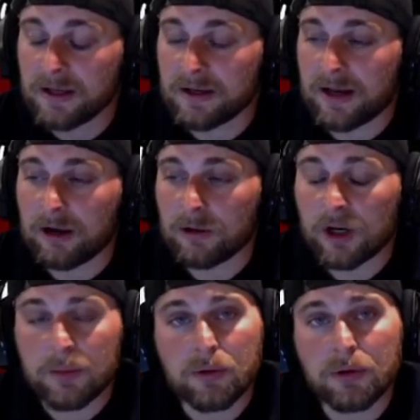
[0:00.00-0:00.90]
Now, a lot
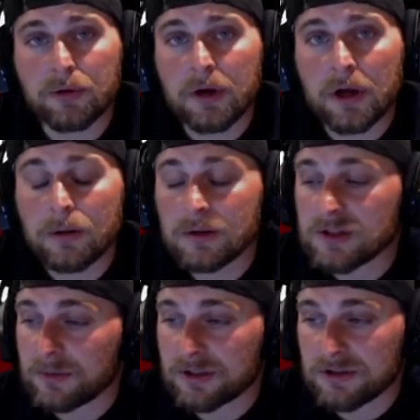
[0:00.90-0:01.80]
of people don't know this
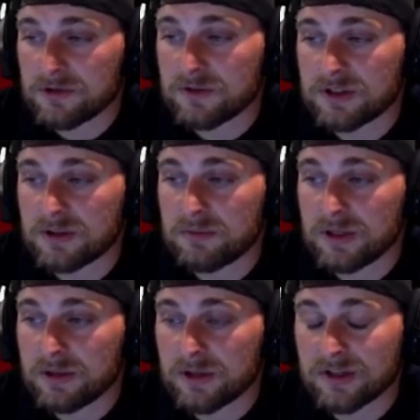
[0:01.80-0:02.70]
about the
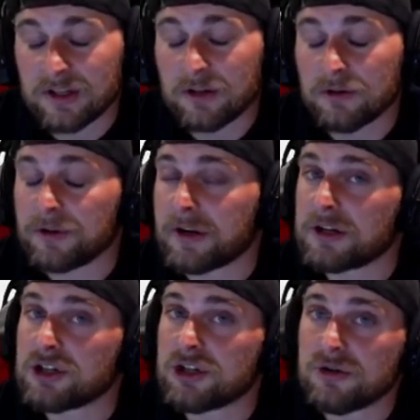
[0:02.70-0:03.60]
215B because they either don't know how to
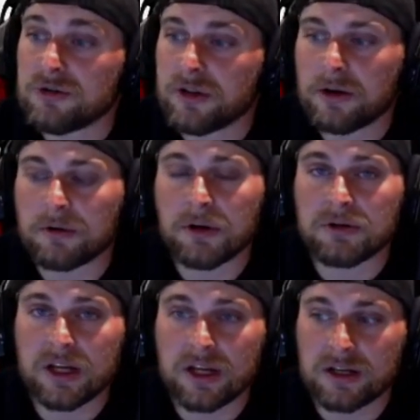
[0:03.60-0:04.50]
shoot, they don't know
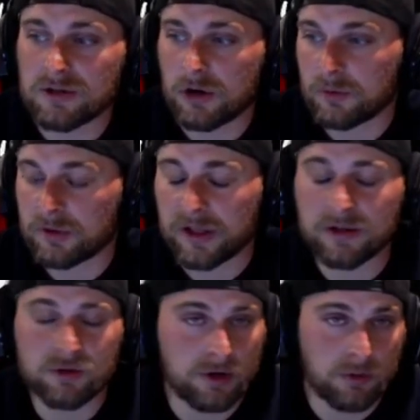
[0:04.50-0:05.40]
tanks, armor
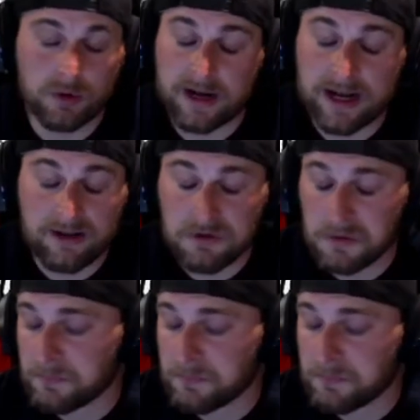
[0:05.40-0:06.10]
layouts, what have you.